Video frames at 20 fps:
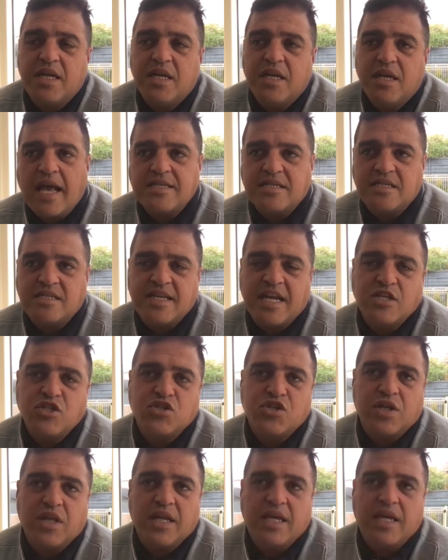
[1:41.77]
has
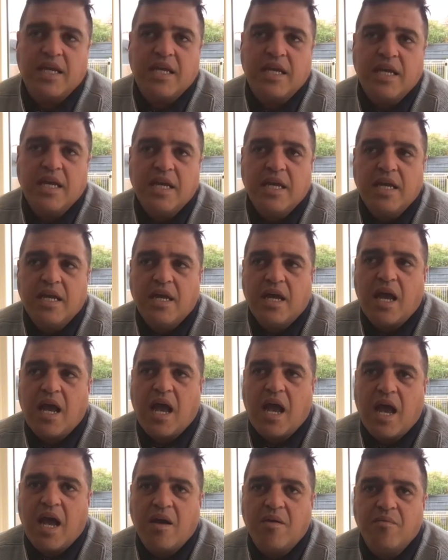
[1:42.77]
essentially
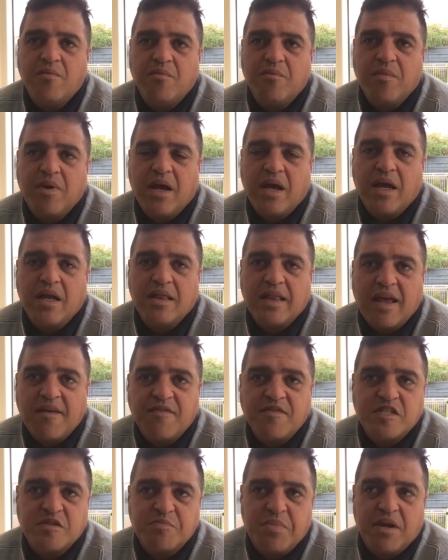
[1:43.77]

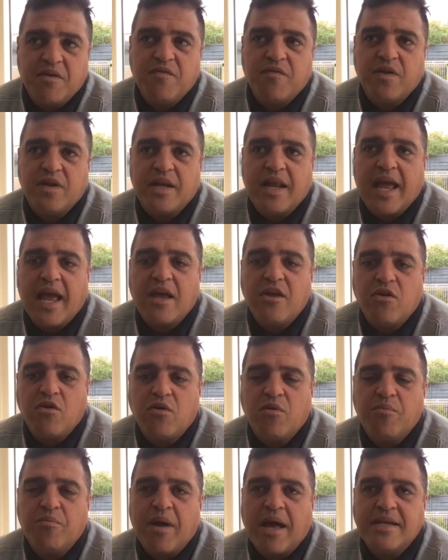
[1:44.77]
left Spiff, and now
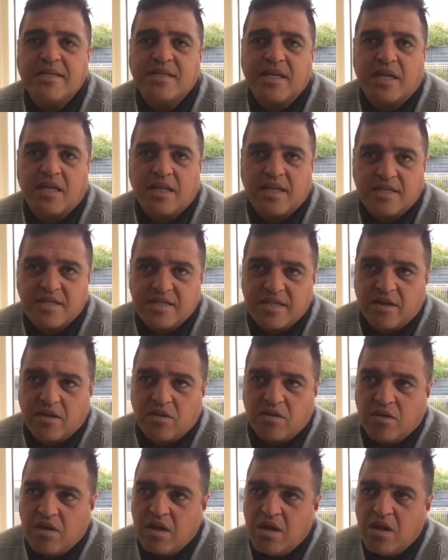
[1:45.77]
you're basically
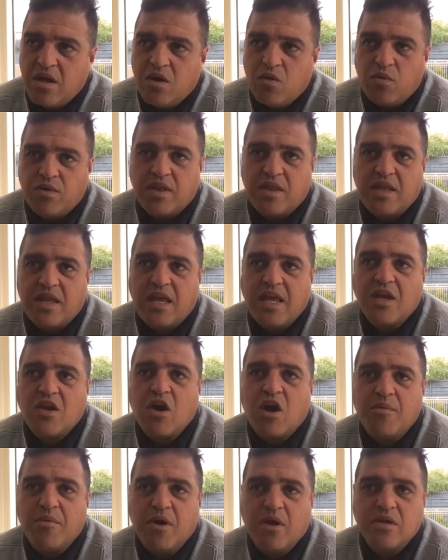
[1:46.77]
still within the
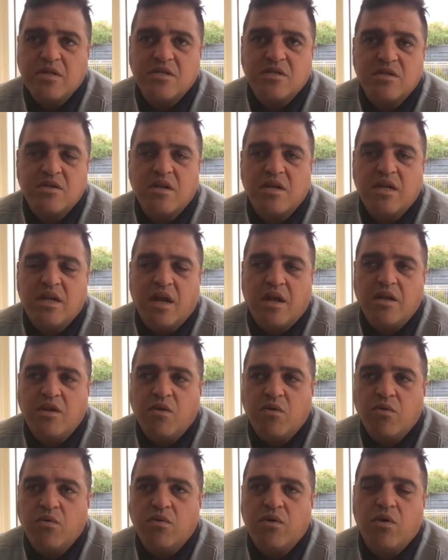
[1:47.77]
e-commerce.
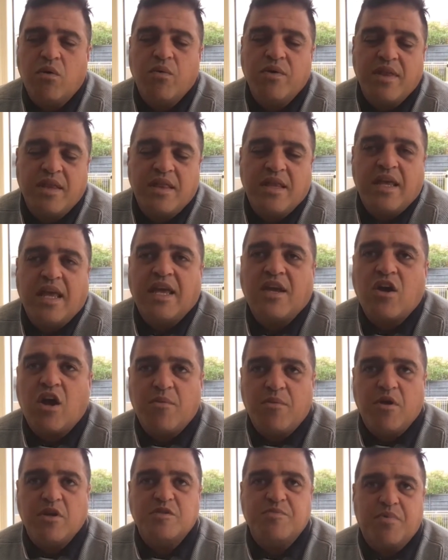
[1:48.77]
You're within the
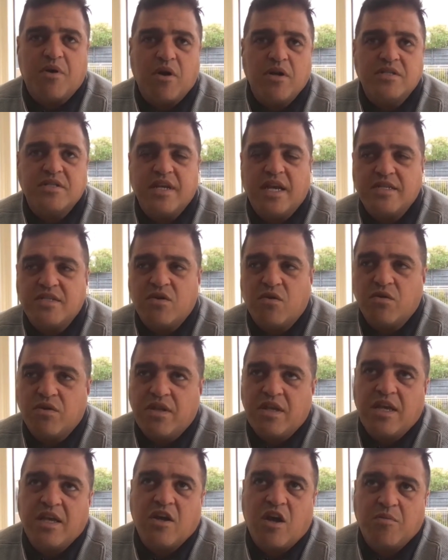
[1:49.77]
e-commerce process or
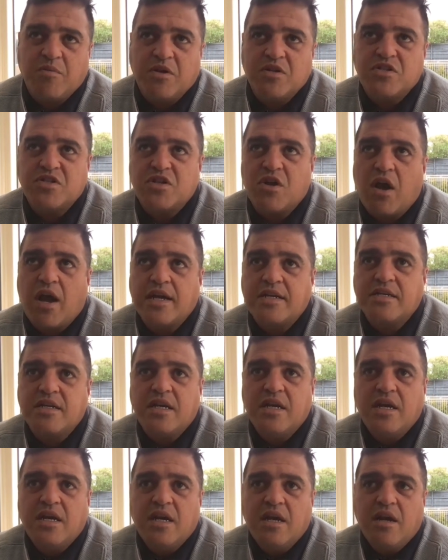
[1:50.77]
the e-commerce site
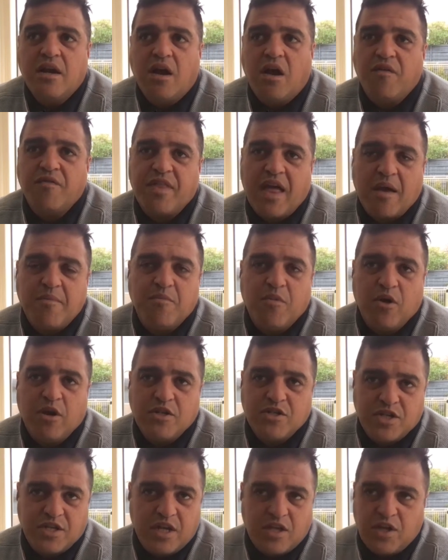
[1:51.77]
of that
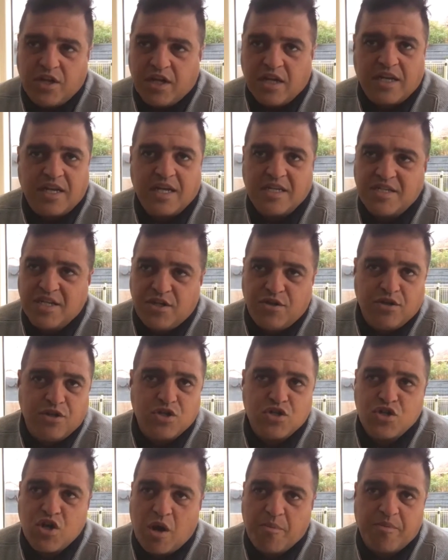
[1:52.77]
merchant, and you can continue
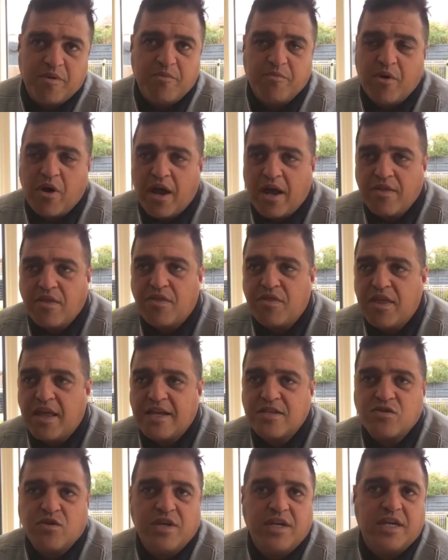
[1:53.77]
to shop and buy other
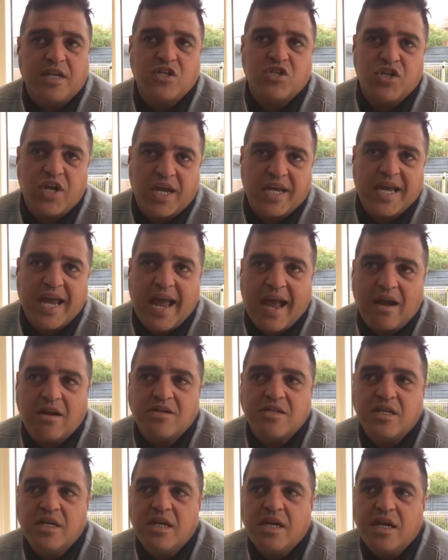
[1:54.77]
things, or you can check
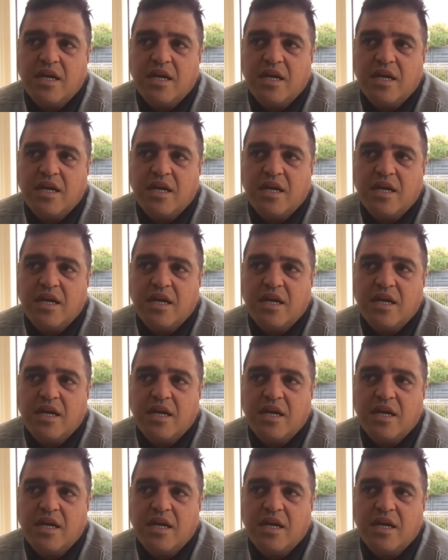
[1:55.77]
out.